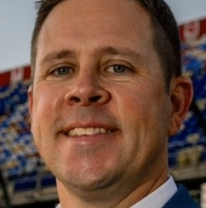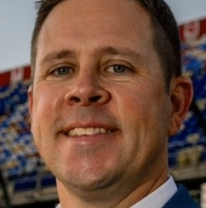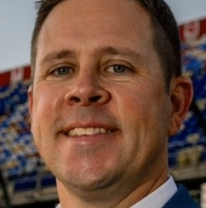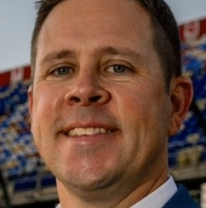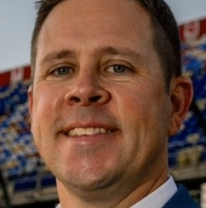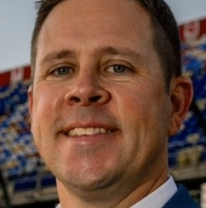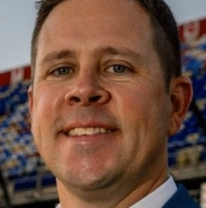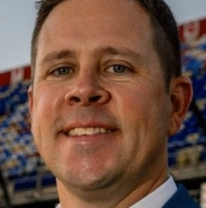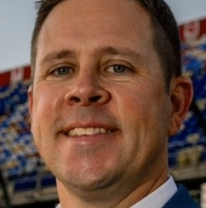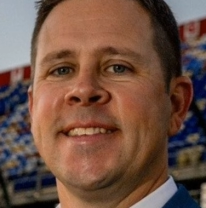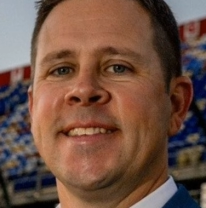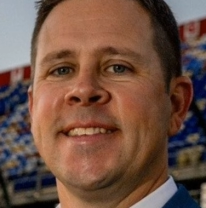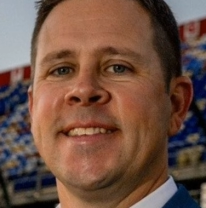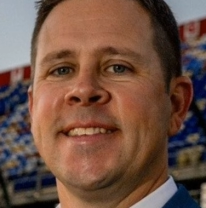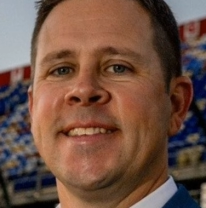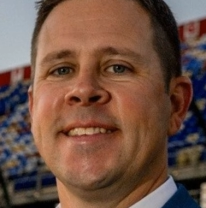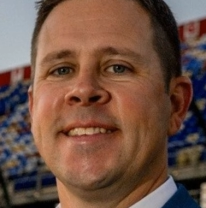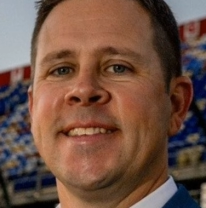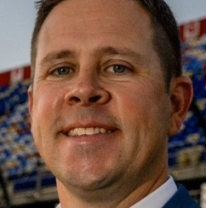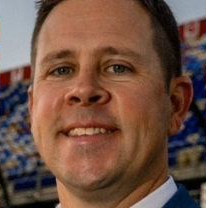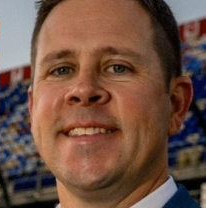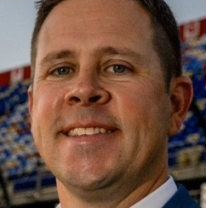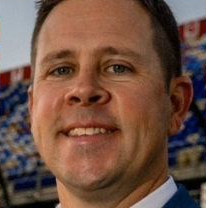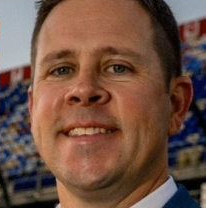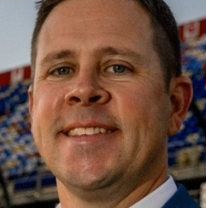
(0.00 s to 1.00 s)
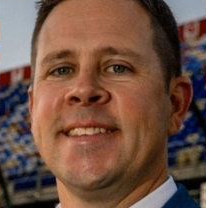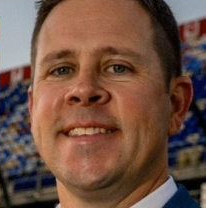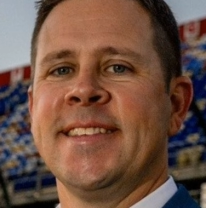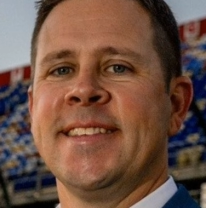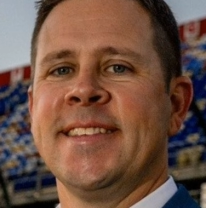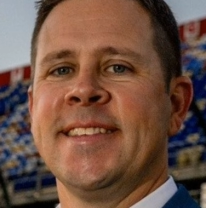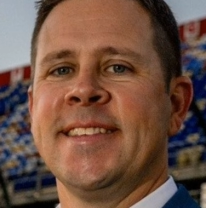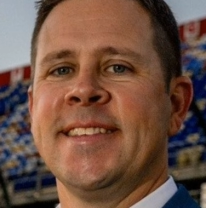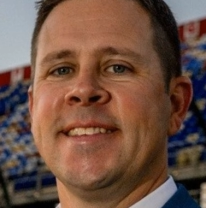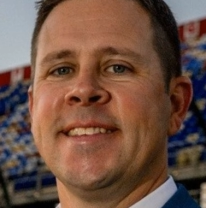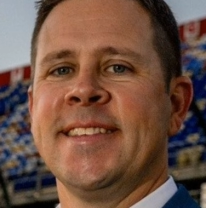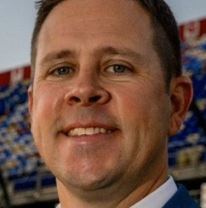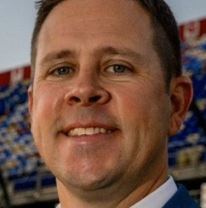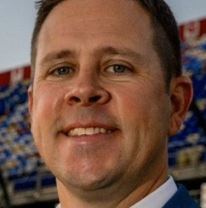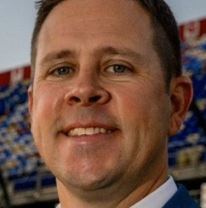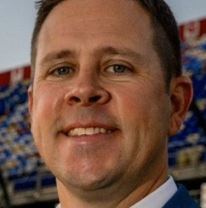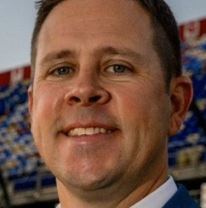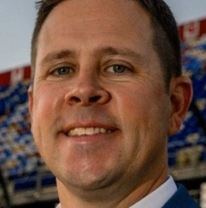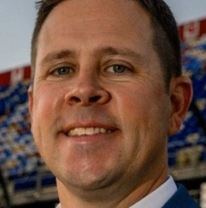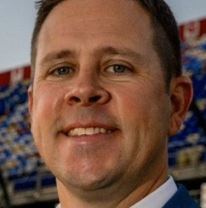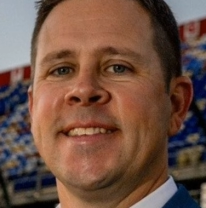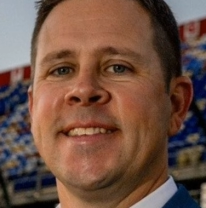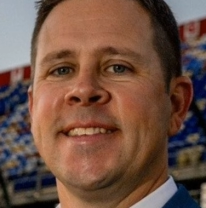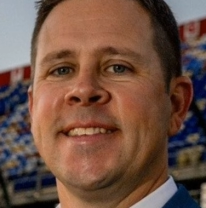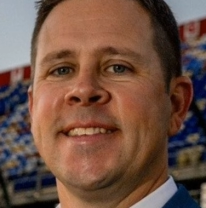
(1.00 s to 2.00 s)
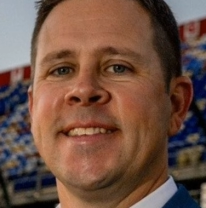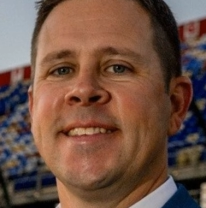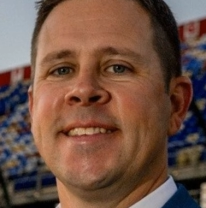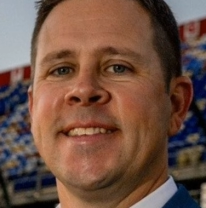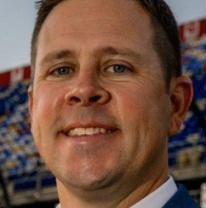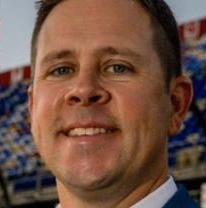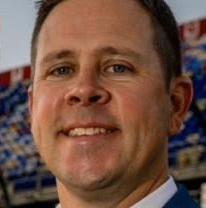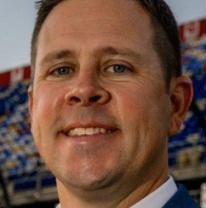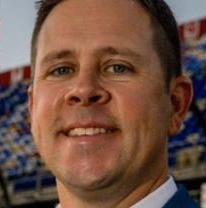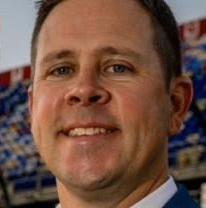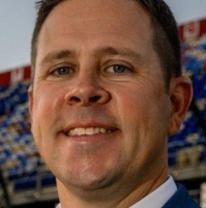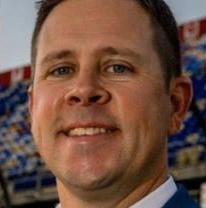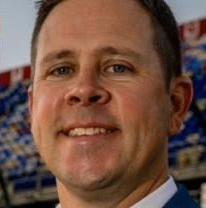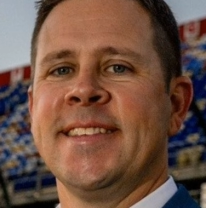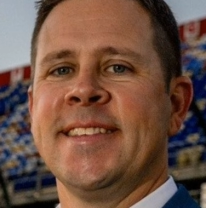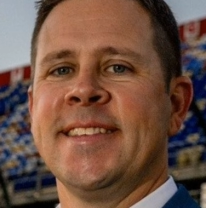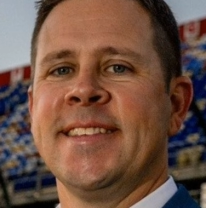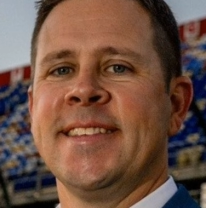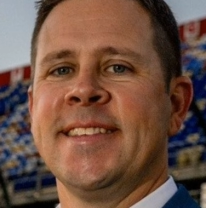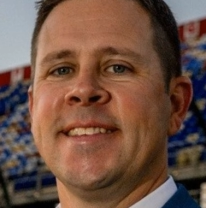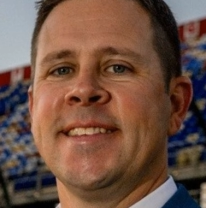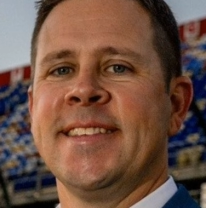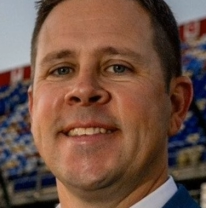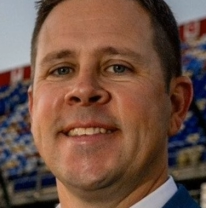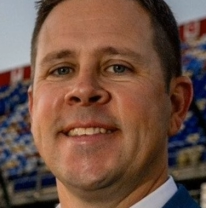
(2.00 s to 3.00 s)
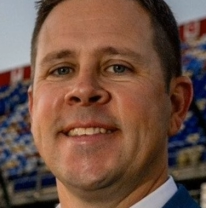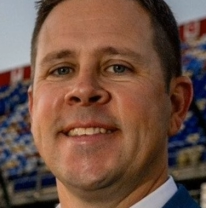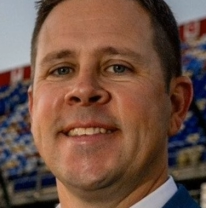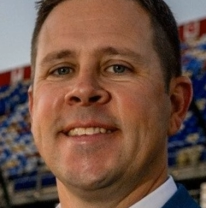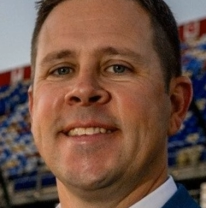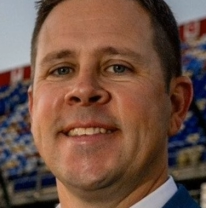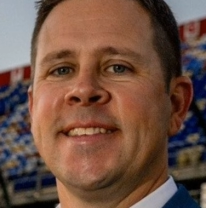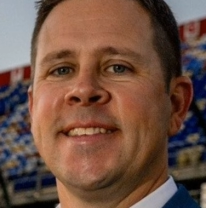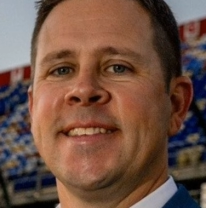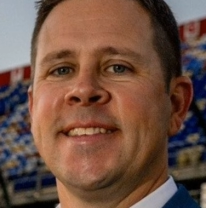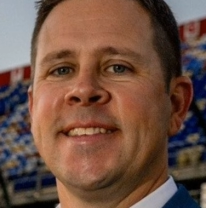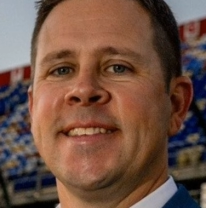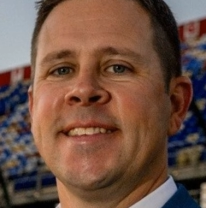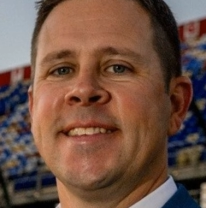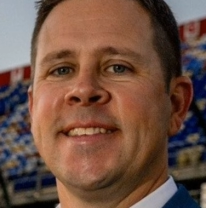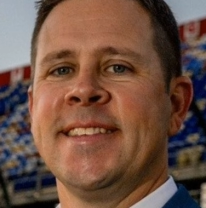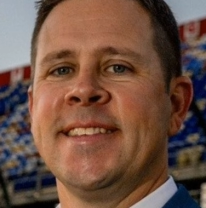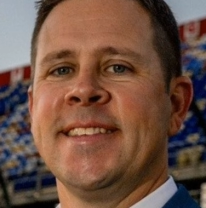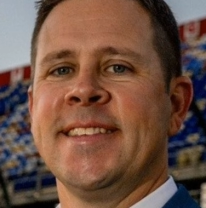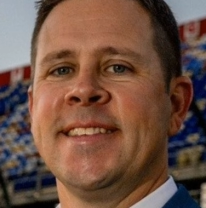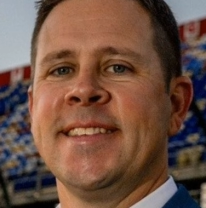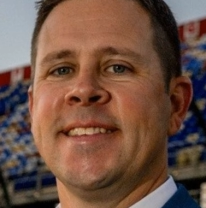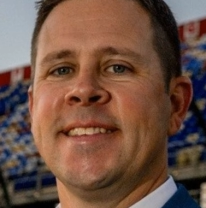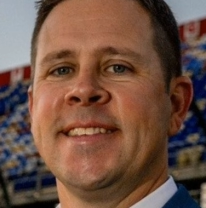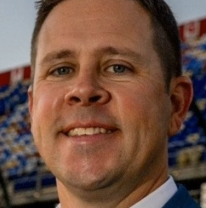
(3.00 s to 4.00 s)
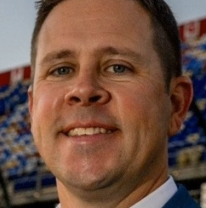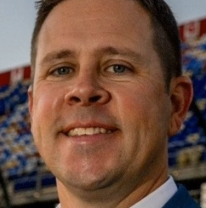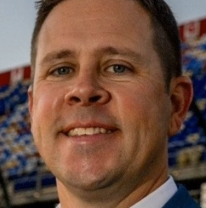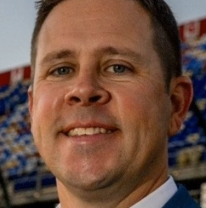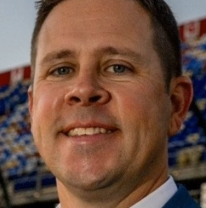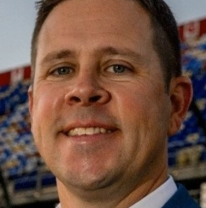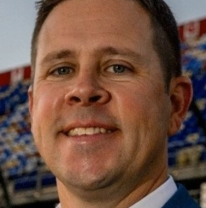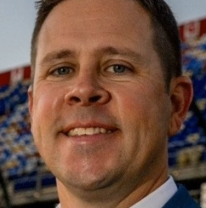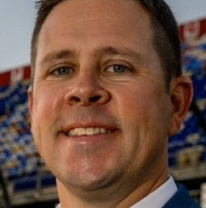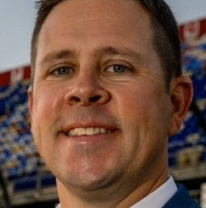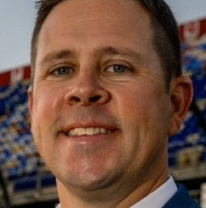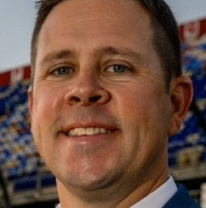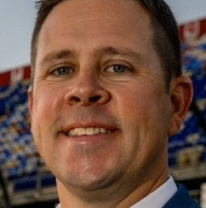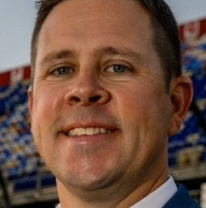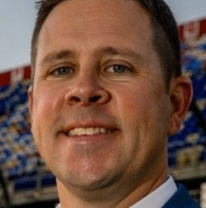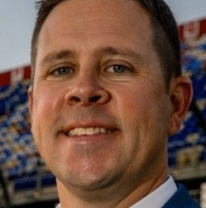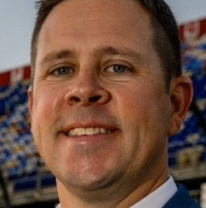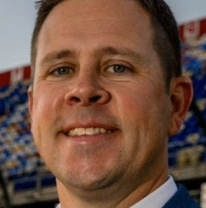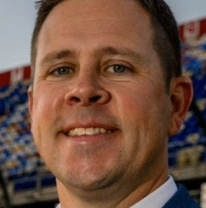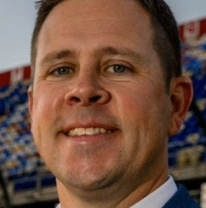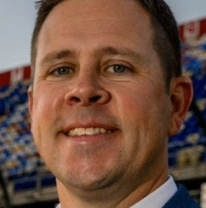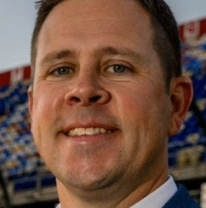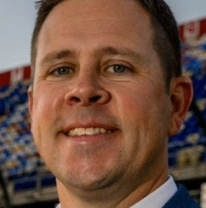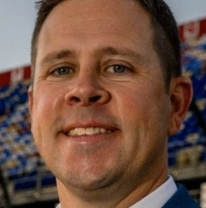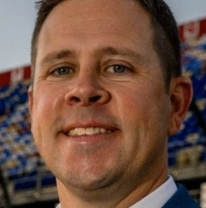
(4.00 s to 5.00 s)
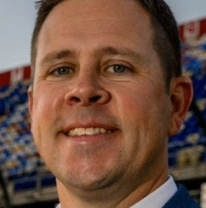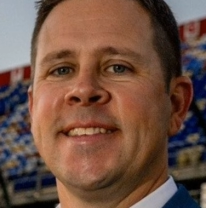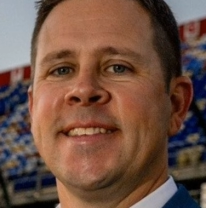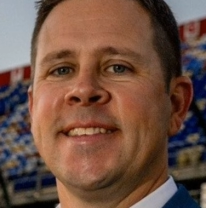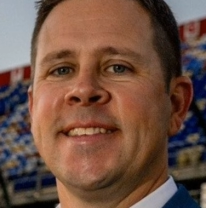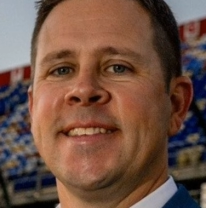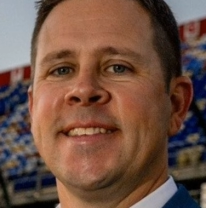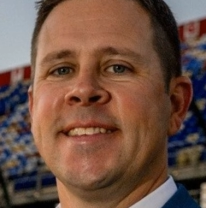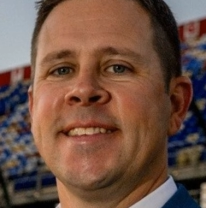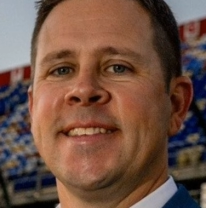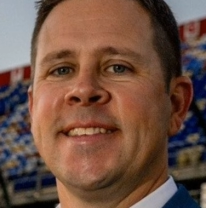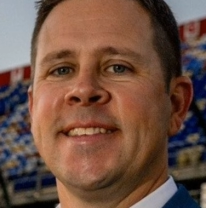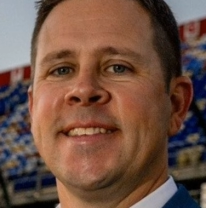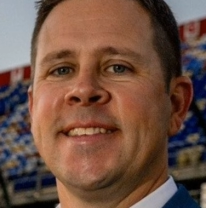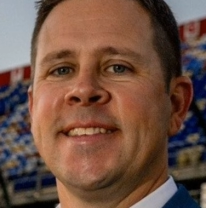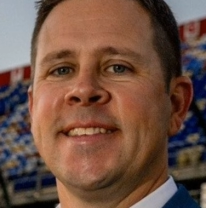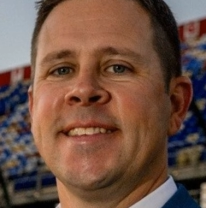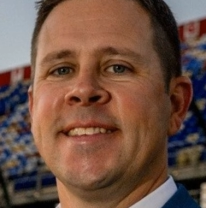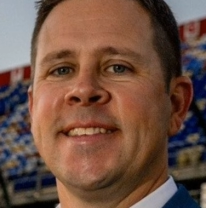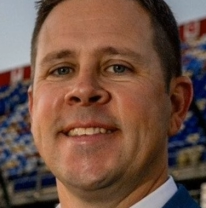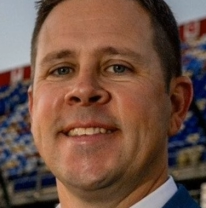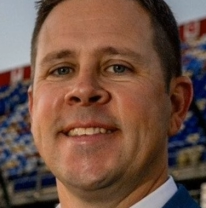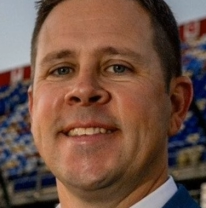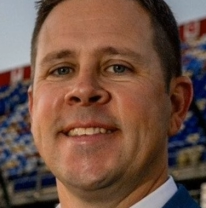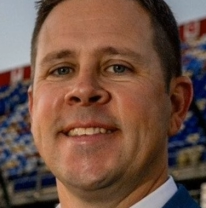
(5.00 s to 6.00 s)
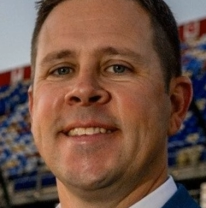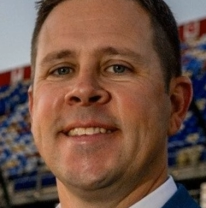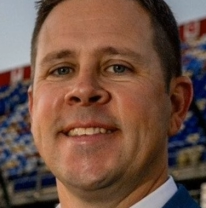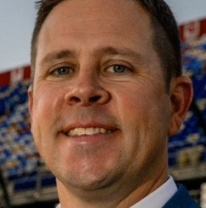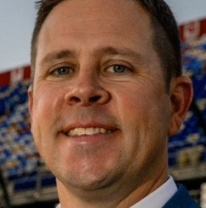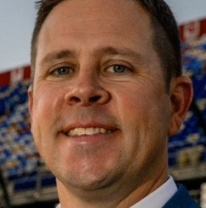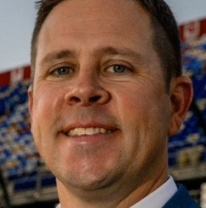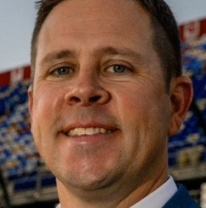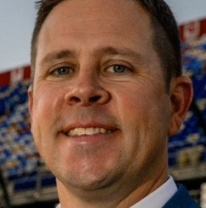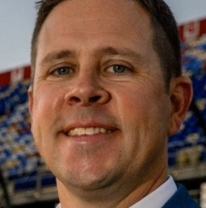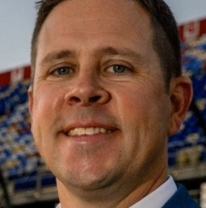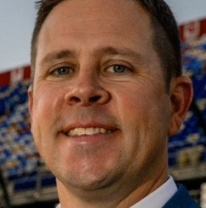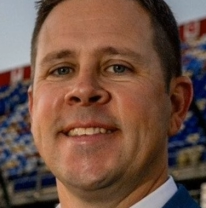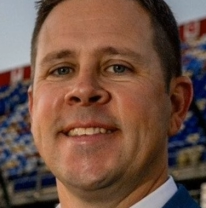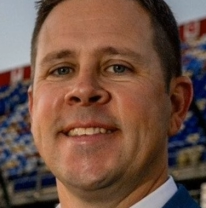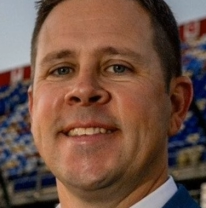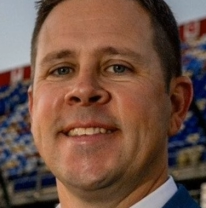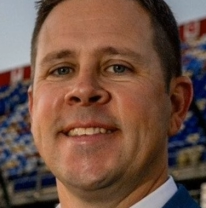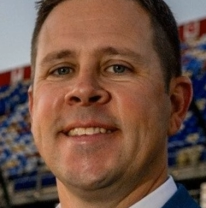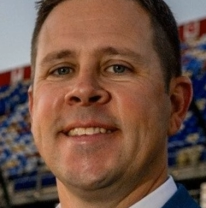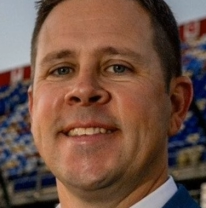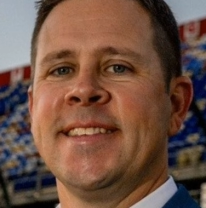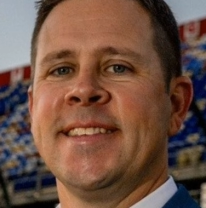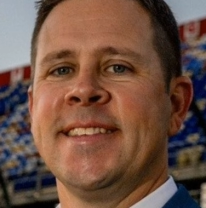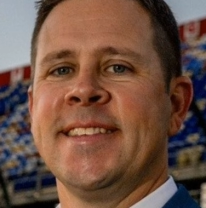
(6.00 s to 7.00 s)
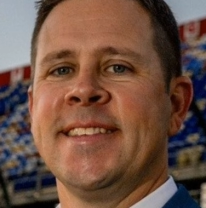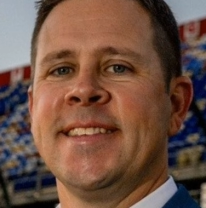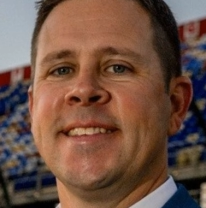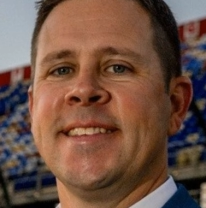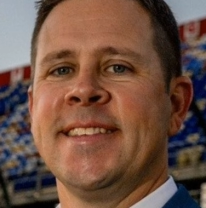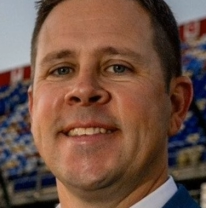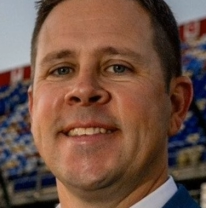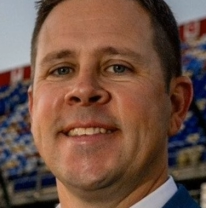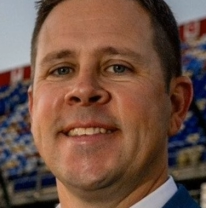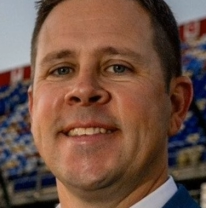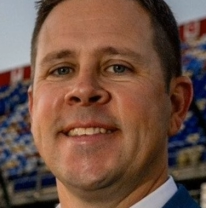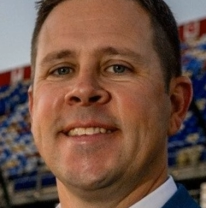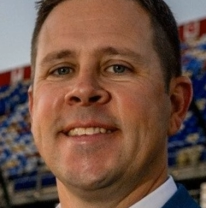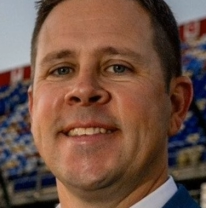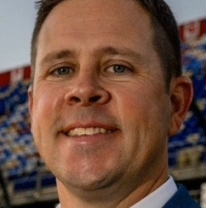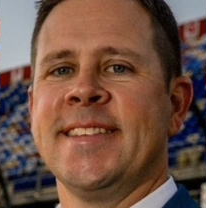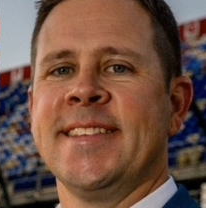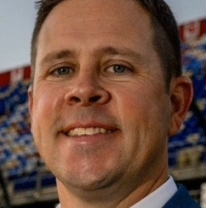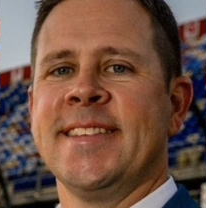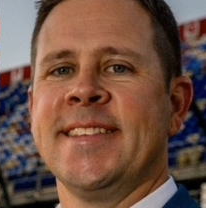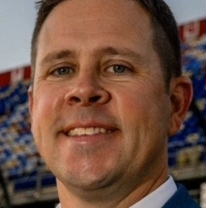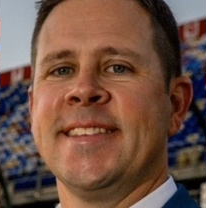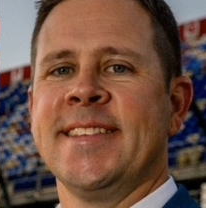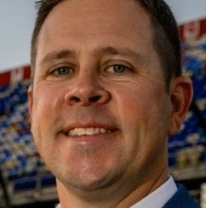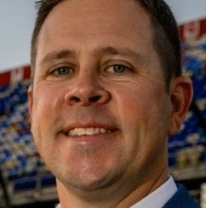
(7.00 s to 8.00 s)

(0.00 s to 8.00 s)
This is a still picture; no speech is visible.